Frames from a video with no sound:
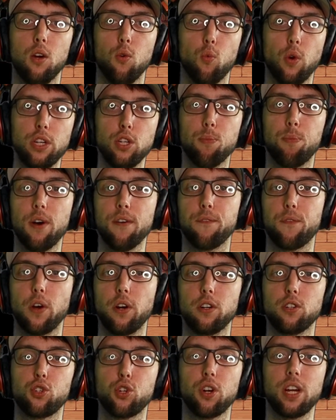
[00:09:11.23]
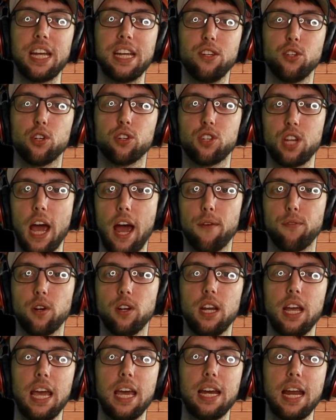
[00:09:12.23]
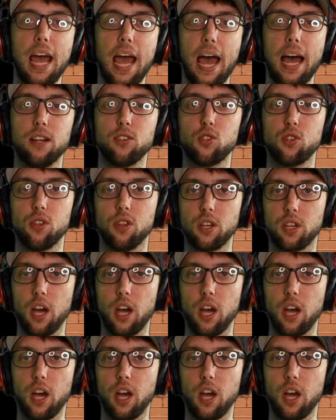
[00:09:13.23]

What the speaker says: When you put furniture in your tavern, it adds to the